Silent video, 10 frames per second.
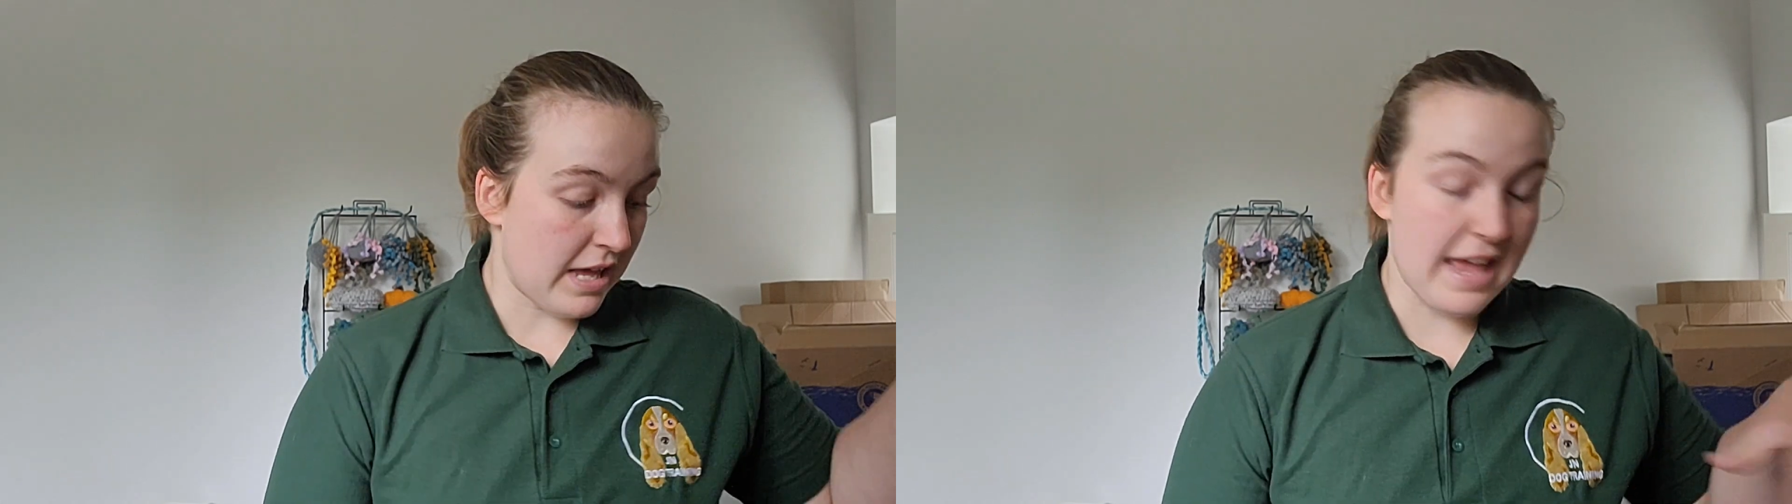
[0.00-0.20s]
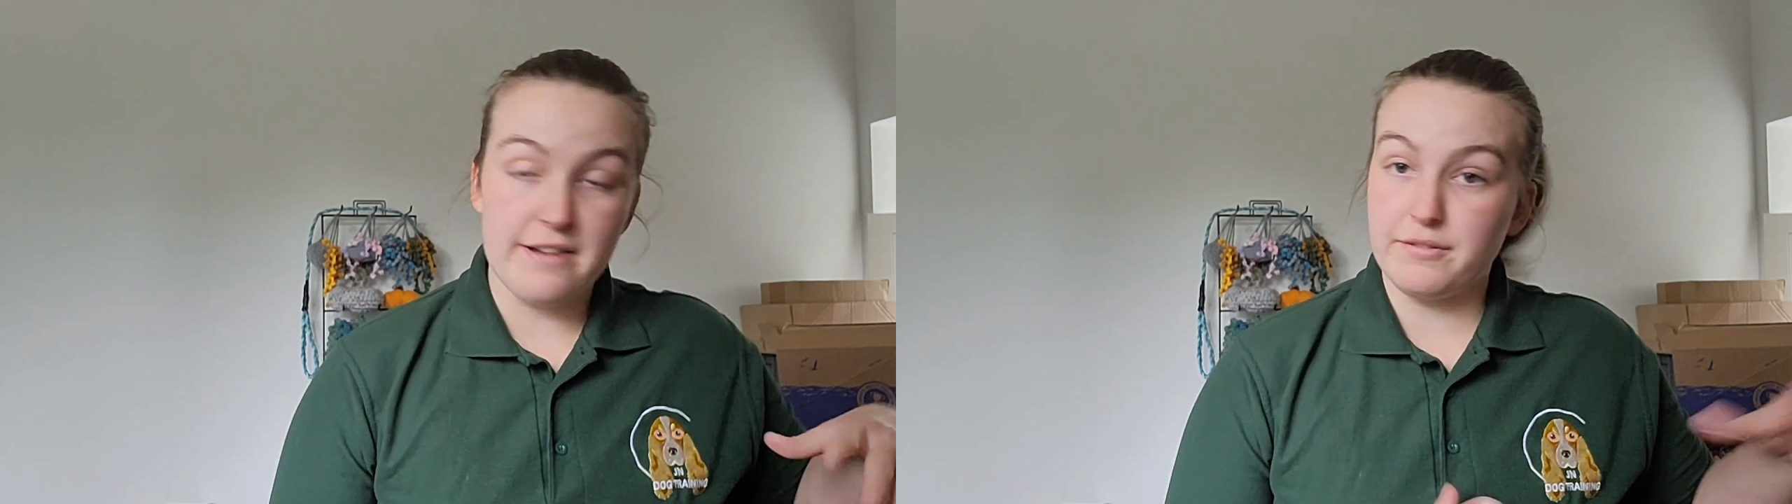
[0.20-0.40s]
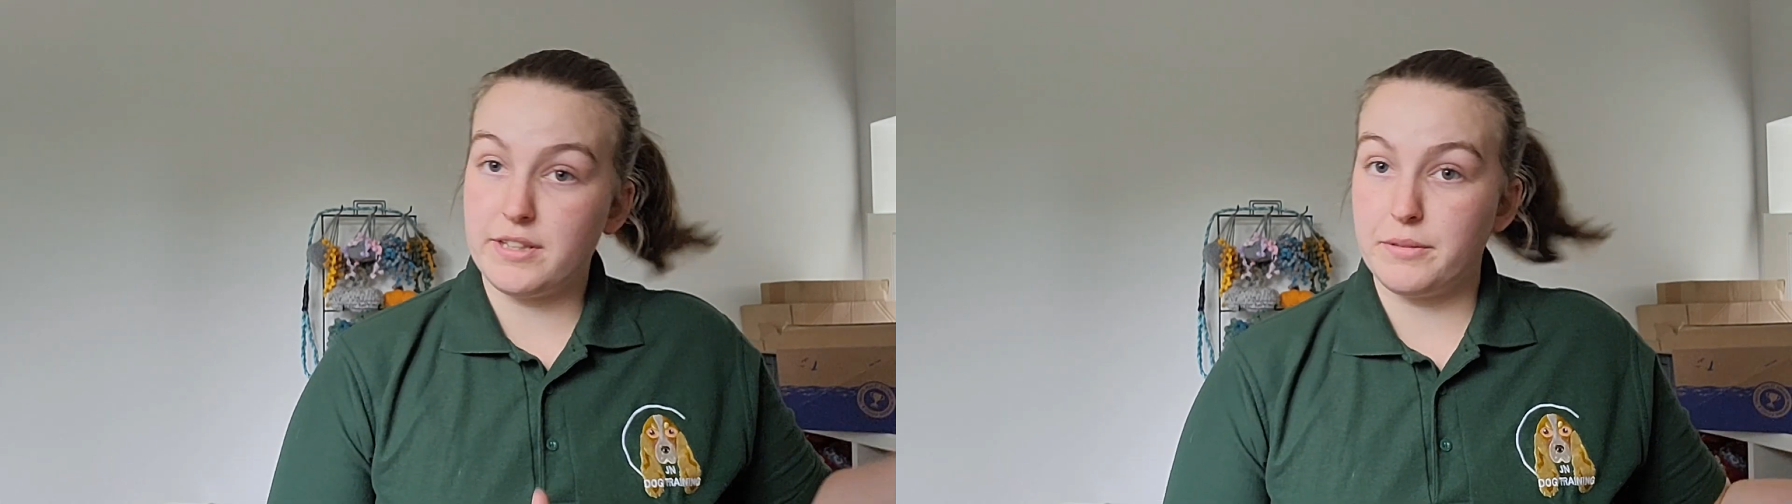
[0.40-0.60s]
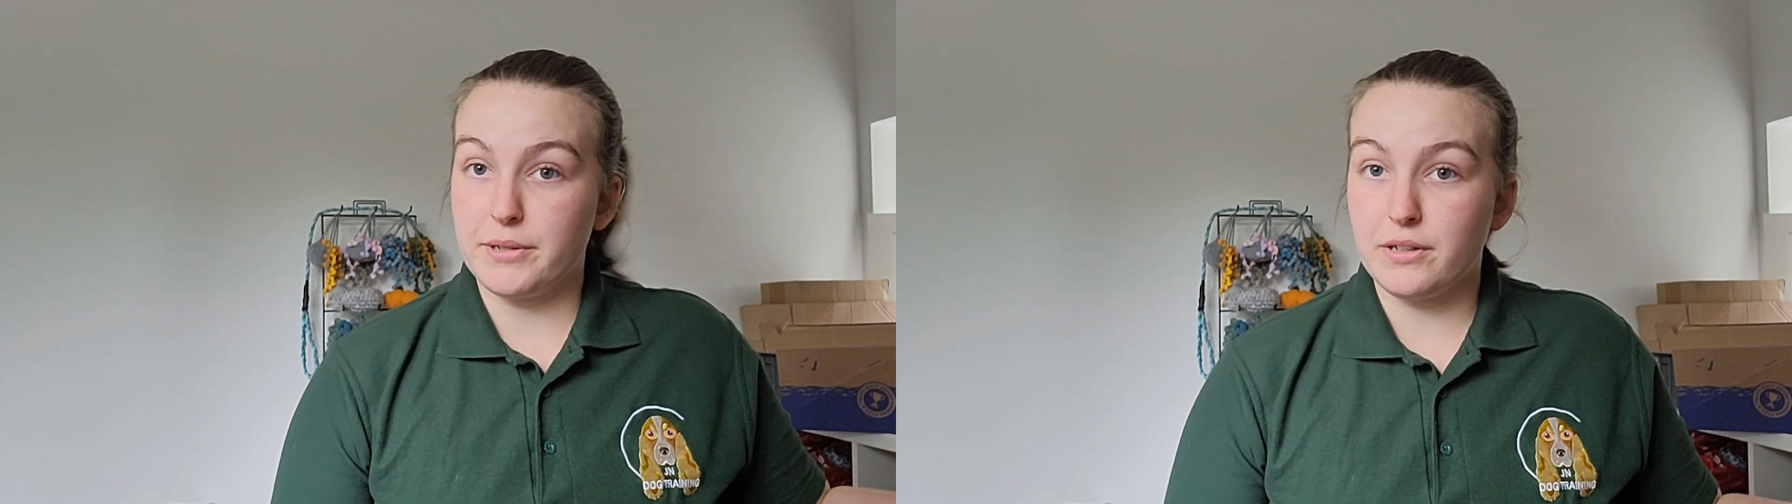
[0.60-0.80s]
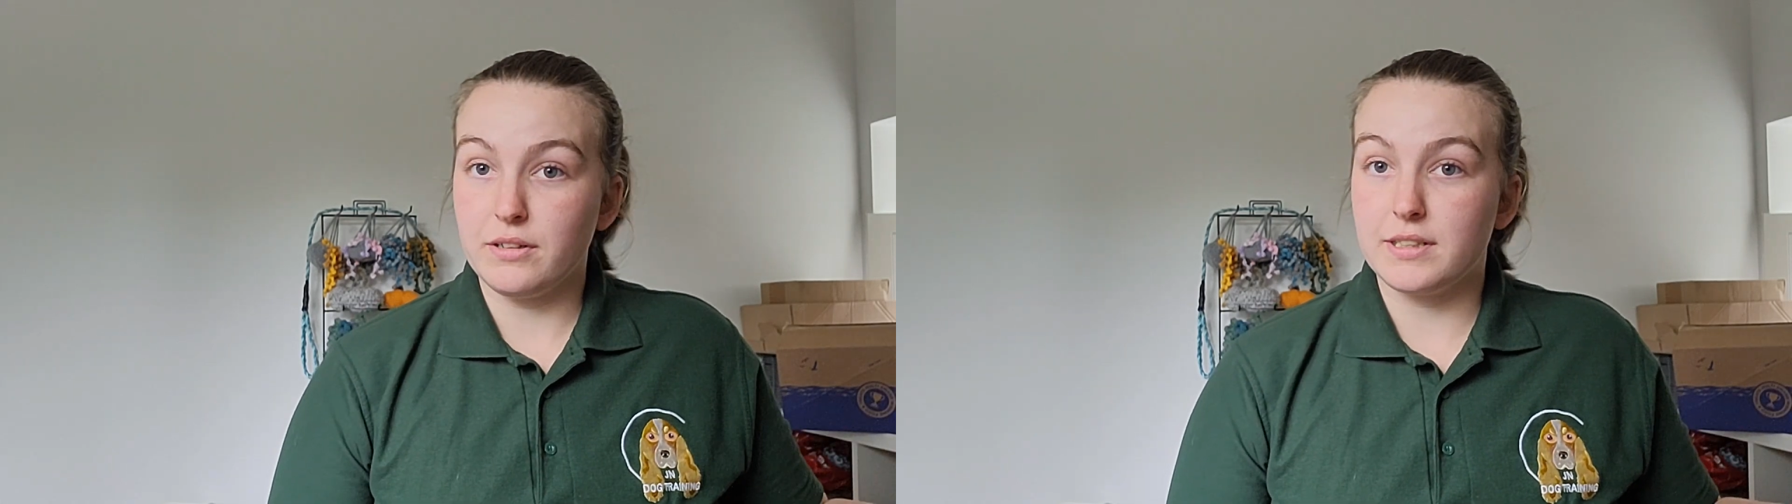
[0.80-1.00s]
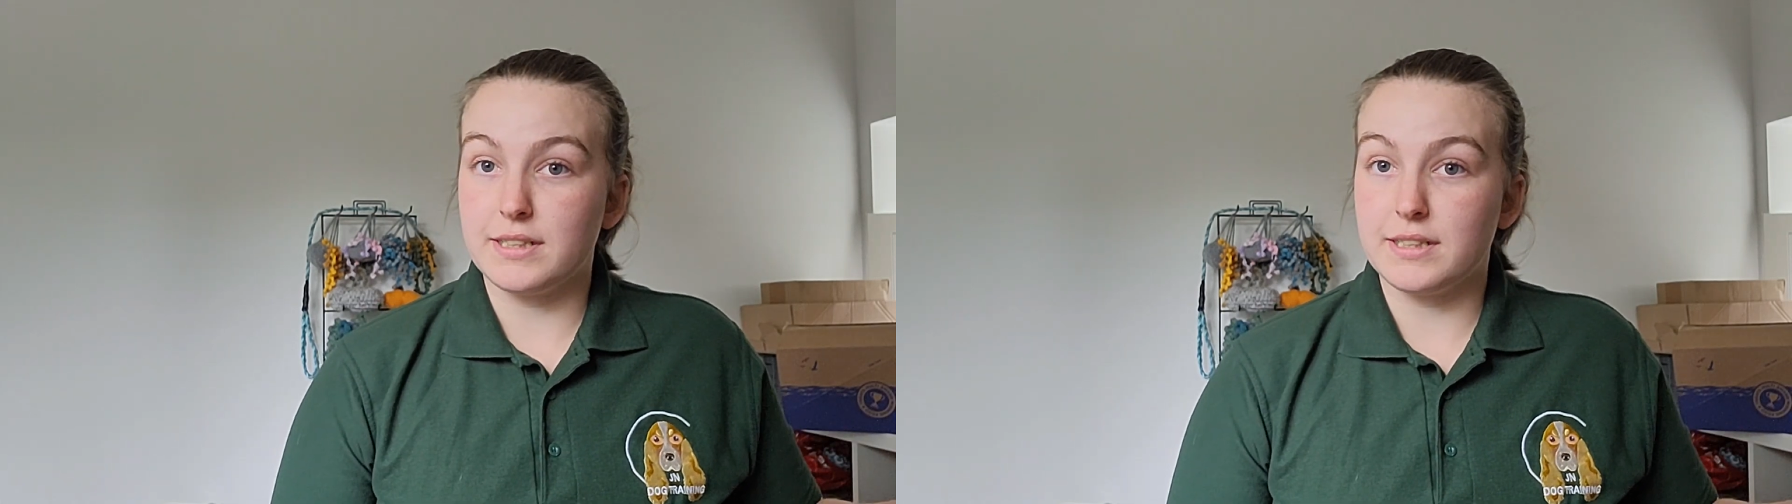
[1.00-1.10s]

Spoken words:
everything we got